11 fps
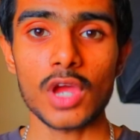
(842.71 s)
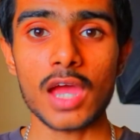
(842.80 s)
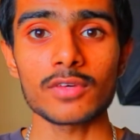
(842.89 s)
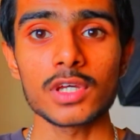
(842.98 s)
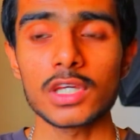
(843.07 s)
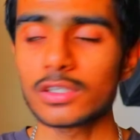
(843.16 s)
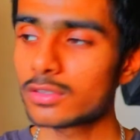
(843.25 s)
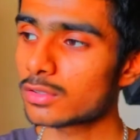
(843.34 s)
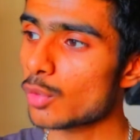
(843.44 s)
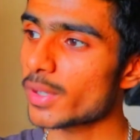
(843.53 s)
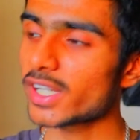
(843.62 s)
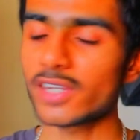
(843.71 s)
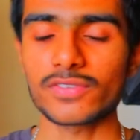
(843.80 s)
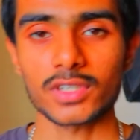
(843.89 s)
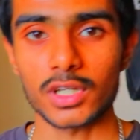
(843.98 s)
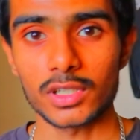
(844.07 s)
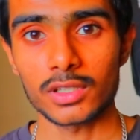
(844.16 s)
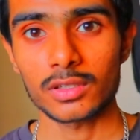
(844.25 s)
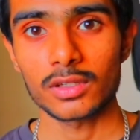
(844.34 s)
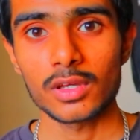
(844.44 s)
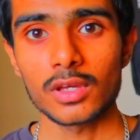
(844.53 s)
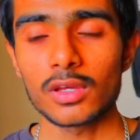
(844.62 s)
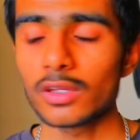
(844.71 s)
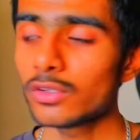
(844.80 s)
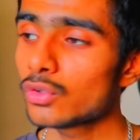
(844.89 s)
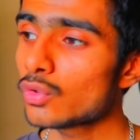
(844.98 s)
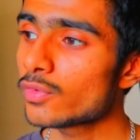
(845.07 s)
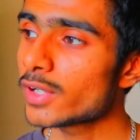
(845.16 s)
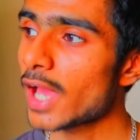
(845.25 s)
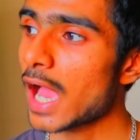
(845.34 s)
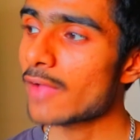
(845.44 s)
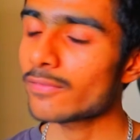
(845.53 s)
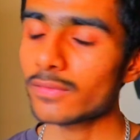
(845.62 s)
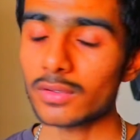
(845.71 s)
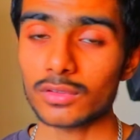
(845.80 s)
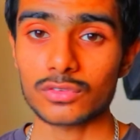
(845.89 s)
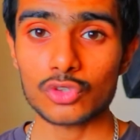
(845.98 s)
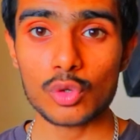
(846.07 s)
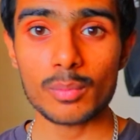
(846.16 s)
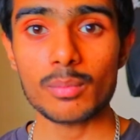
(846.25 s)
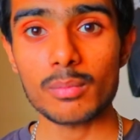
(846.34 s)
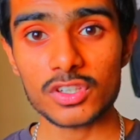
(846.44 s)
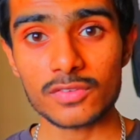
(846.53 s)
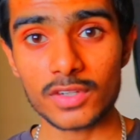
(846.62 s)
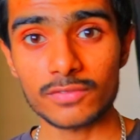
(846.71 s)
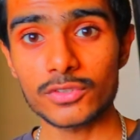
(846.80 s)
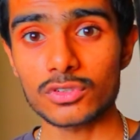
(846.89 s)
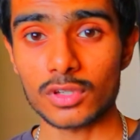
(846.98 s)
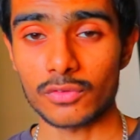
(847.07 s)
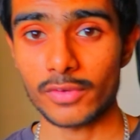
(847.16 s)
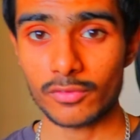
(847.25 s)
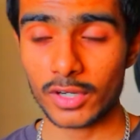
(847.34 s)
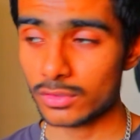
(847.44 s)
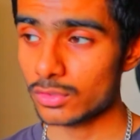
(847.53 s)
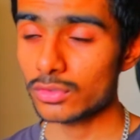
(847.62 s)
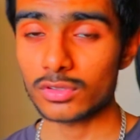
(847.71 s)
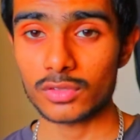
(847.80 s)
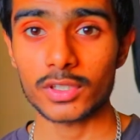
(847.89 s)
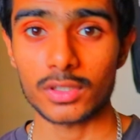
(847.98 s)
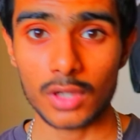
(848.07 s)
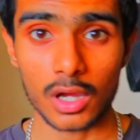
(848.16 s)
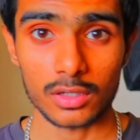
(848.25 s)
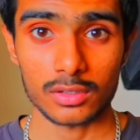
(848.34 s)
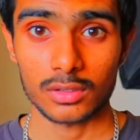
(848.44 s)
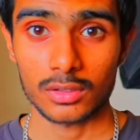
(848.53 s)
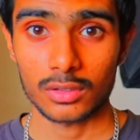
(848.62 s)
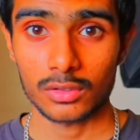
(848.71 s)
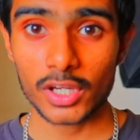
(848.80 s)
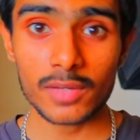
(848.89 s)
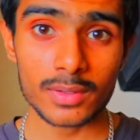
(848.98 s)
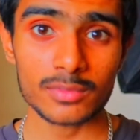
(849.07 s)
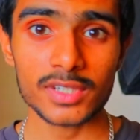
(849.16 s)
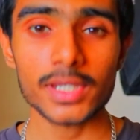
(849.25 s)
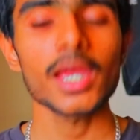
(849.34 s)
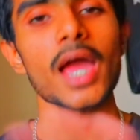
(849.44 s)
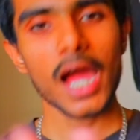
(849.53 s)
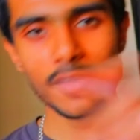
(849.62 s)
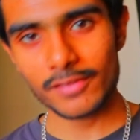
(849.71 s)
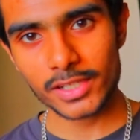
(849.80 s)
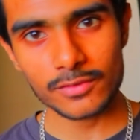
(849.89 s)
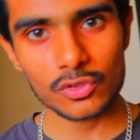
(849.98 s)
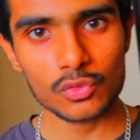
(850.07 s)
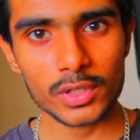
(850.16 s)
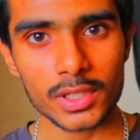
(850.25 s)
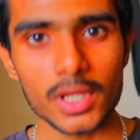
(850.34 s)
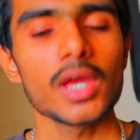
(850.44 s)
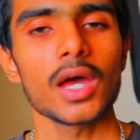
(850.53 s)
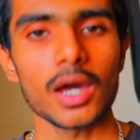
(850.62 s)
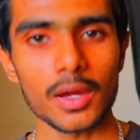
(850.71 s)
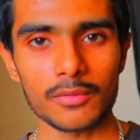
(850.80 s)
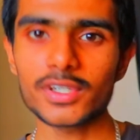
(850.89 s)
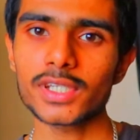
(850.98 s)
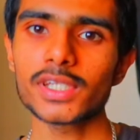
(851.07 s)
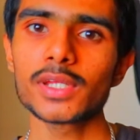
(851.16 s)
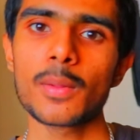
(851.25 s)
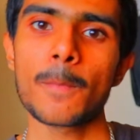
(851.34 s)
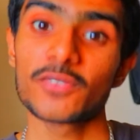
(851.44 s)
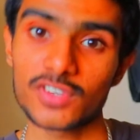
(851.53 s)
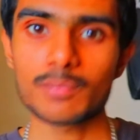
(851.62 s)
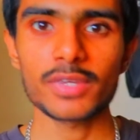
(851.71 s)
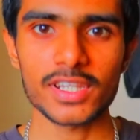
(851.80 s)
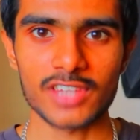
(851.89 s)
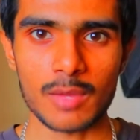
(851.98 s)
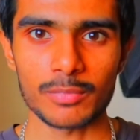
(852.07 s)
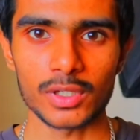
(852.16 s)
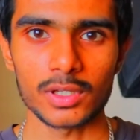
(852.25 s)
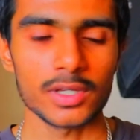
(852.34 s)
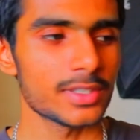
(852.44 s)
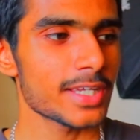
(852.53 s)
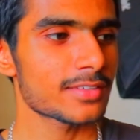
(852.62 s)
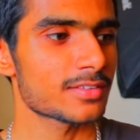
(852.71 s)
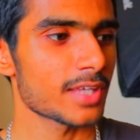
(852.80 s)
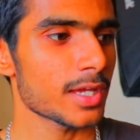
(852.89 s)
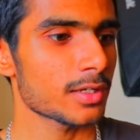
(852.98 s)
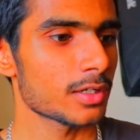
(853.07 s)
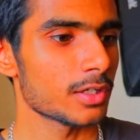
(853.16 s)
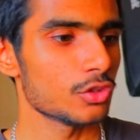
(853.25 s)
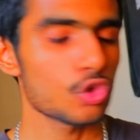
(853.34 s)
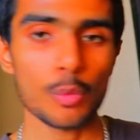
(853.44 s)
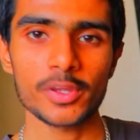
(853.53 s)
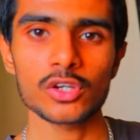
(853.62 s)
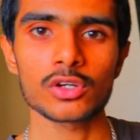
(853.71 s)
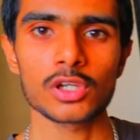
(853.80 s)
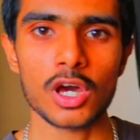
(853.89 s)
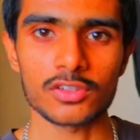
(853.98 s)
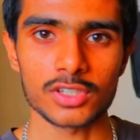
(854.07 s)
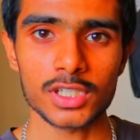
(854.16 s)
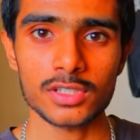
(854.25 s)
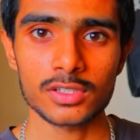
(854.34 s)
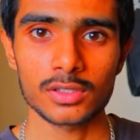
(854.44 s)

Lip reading: have so many different color, you will have so much of confusion with what to use and what not. You get what I'm saying? I will give you one really simple example. Let's say you open your closet